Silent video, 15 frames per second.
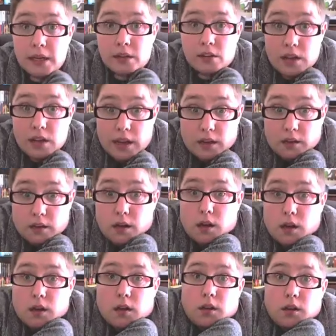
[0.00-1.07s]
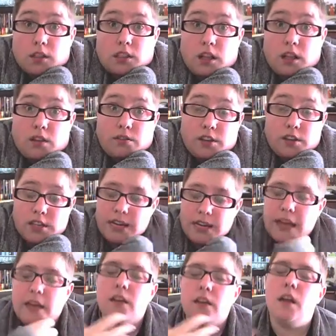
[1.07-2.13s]
and
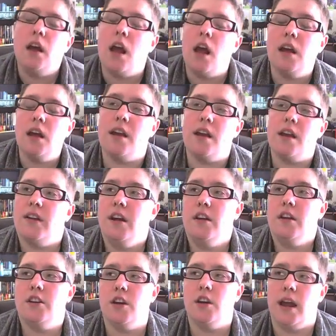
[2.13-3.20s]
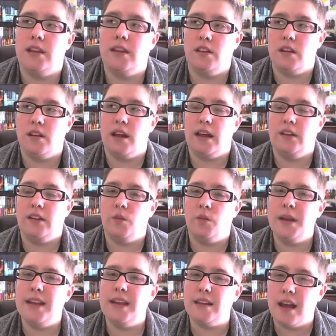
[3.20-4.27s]
self-contained kind of character. And so we
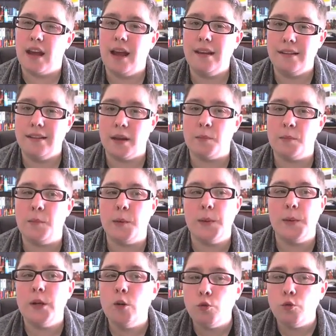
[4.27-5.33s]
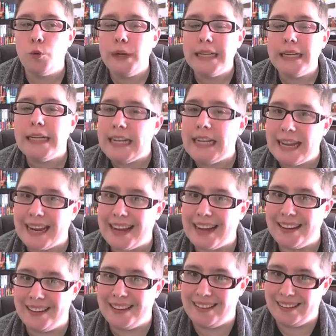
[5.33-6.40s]
get the concept, but we don't really
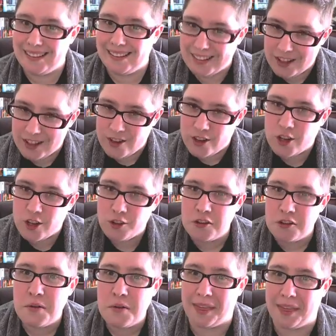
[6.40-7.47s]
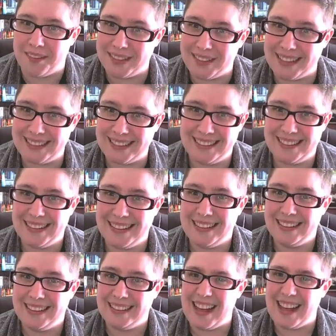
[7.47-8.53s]
get the truth of it.
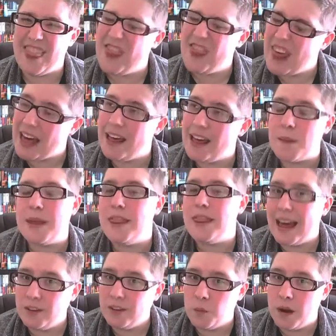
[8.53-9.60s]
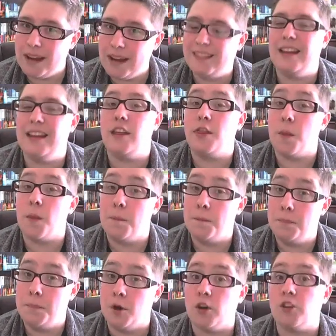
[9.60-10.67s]
And that's why I say that the
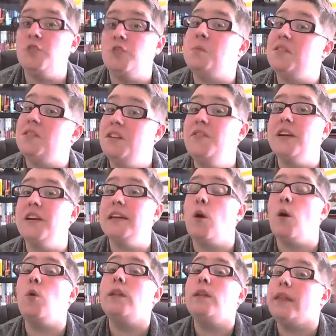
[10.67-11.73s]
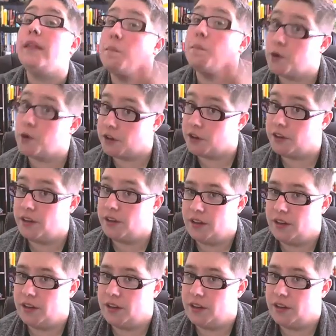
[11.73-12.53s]
book, specifically only the book,